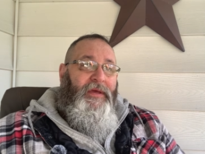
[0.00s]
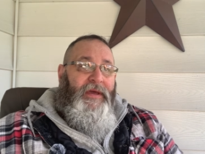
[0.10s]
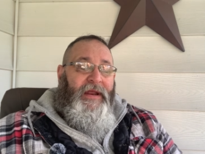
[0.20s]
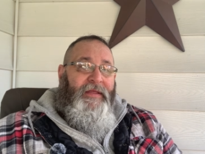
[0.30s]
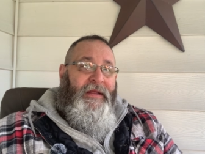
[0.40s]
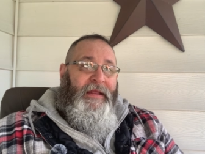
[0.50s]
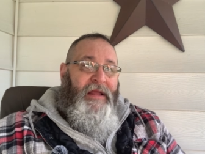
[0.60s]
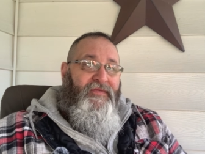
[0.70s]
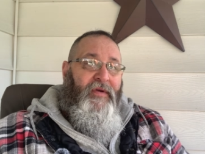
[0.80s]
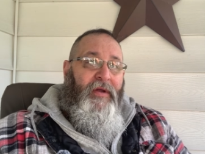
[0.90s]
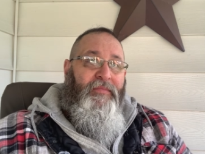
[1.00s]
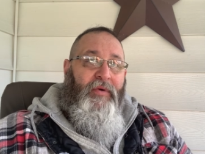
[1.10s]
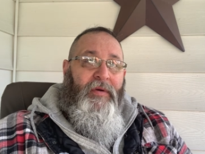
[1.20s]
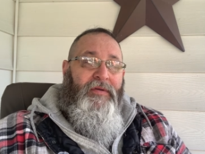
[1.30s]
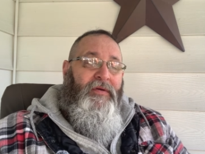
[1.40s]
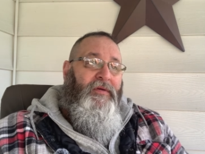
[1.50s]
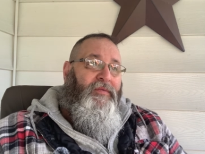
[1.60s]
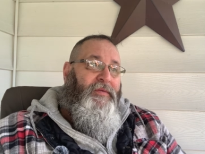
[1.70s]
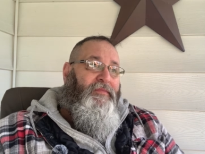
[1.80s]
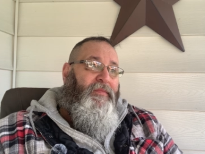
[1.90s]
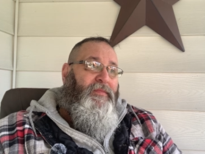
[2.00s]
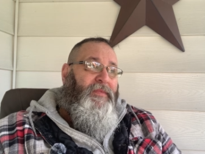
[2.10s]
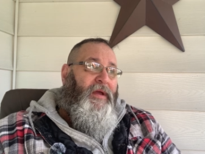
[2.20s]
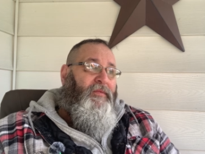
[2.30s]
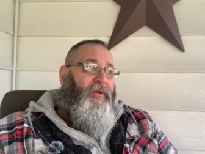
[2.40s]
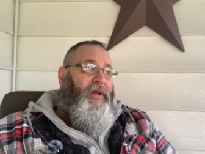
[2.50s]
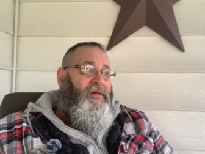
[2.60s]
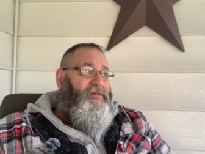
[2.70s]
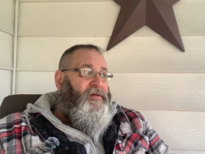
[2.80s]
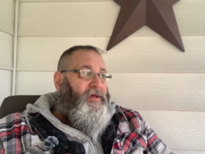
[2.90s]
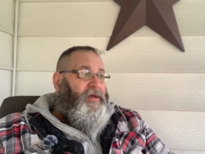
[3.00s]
And I think that's very important too, that we as